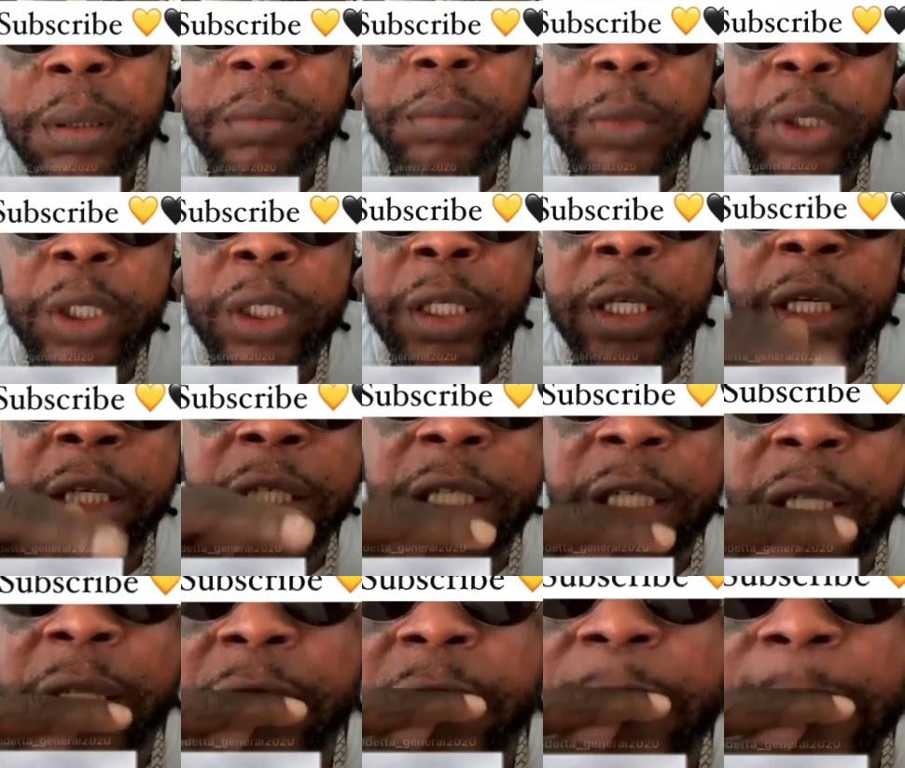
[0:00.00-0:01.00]
But yeah,
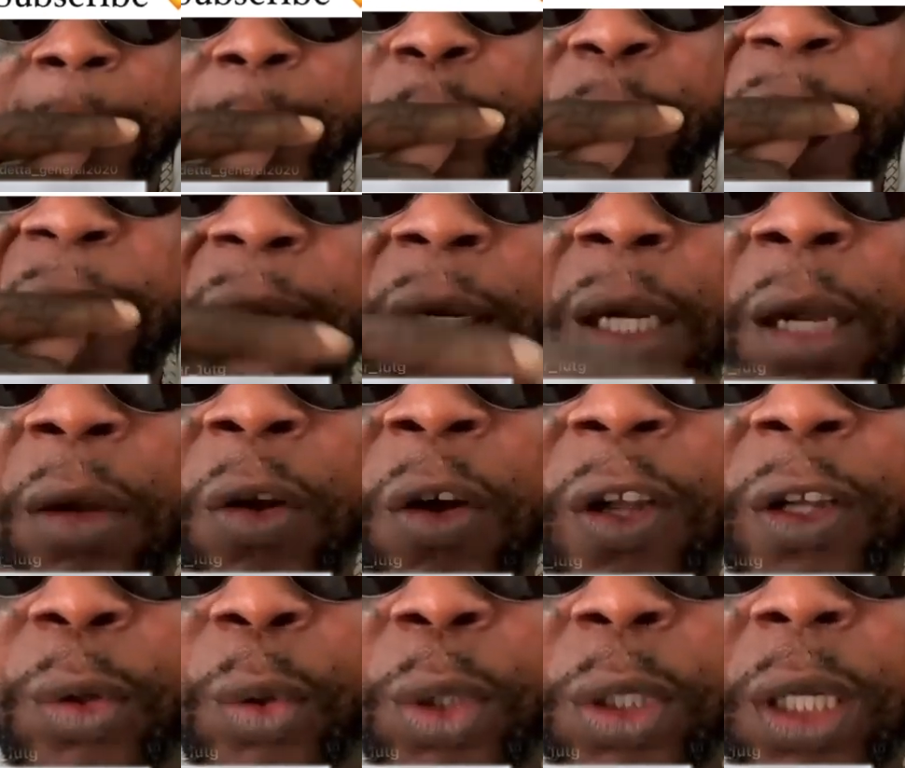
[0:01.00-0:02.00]
Nation, you're going to
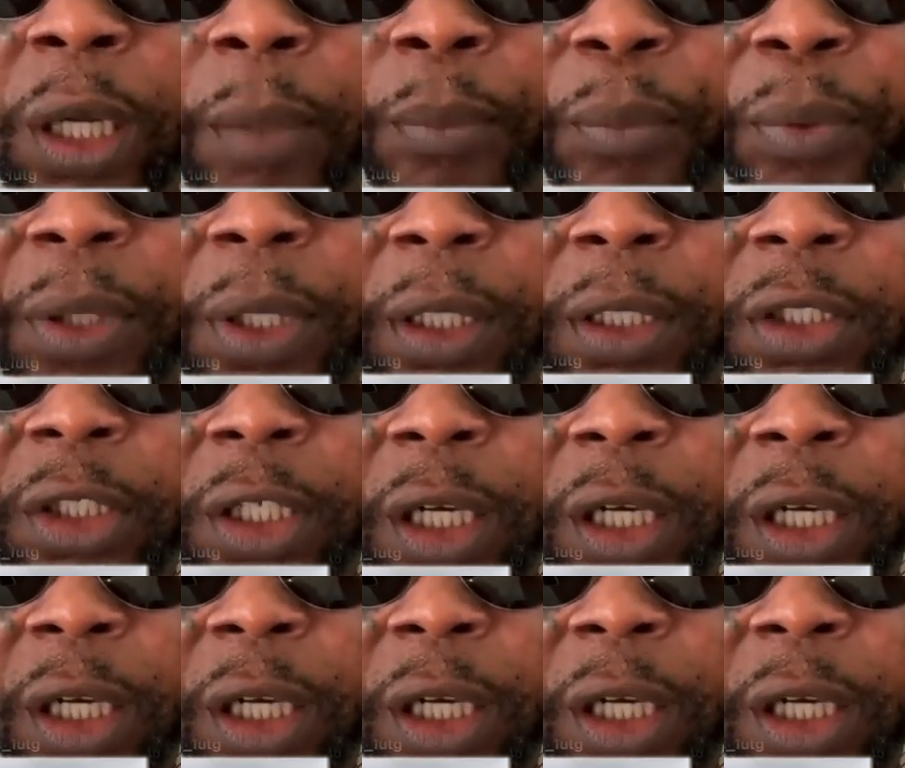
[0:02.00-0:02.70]
work with that page,